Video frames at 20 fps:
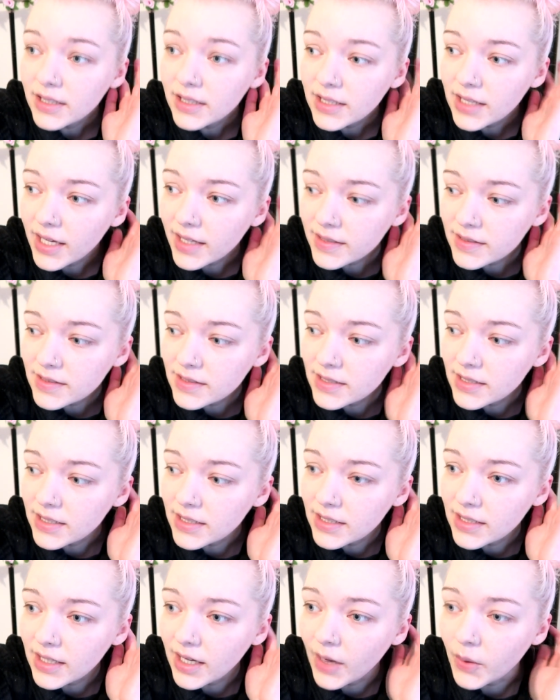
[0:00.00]

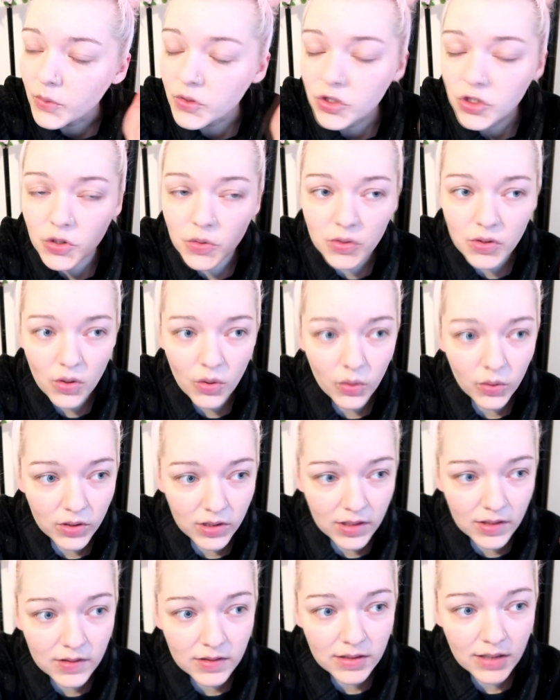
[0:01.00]
yesterday I was doing
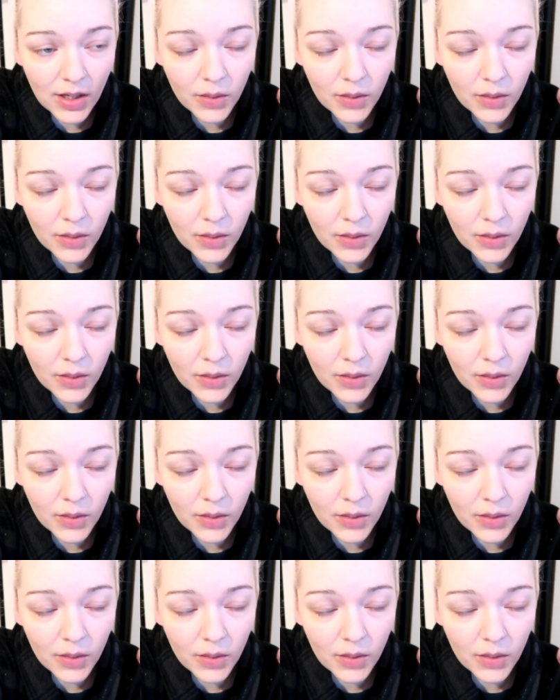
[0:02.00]
orders,